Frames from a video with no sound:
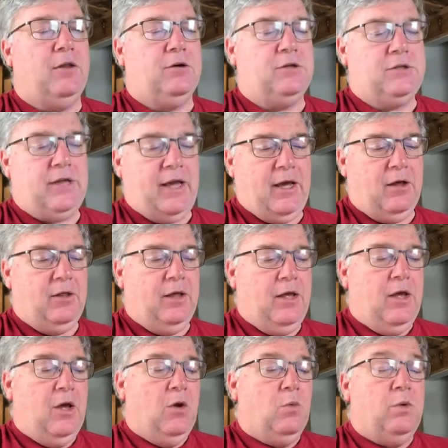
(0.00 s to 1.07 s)
sale,
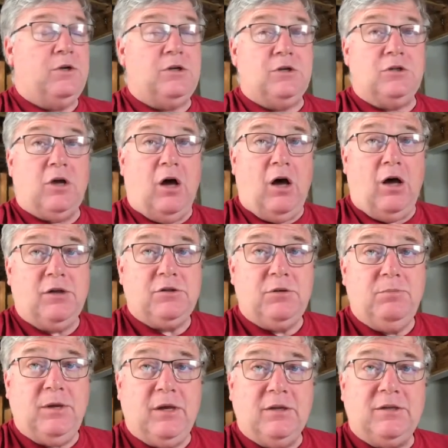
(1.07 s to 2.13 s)
which is awesome
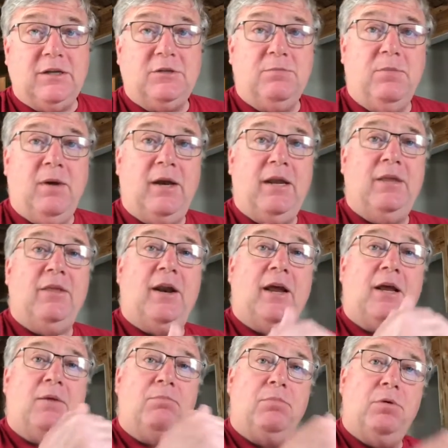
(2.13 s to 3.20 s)
because that's money that I
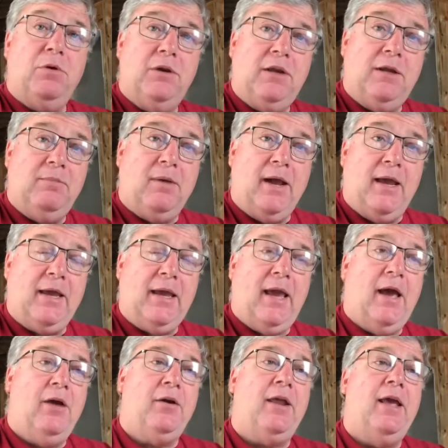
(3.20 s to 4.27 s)
can put in my
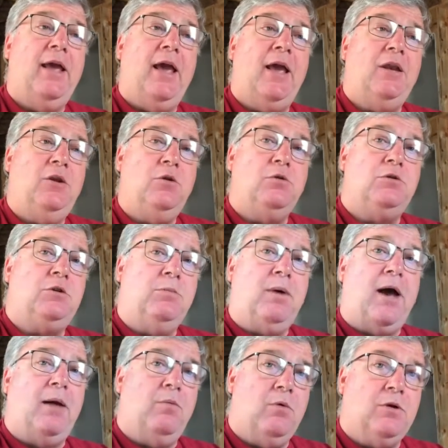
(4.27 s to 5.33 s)
account and use to
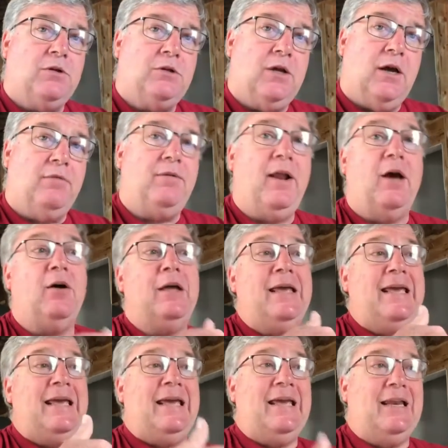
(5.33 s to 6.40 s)
buy more stuff. Now,
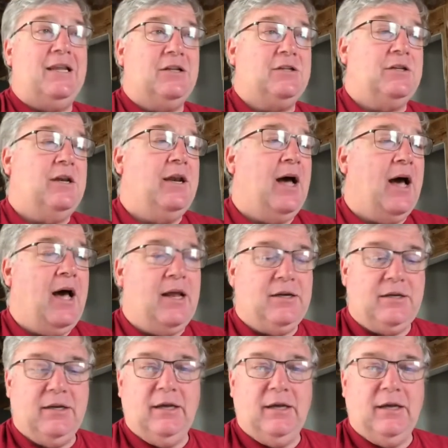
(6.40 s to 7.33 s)
it is not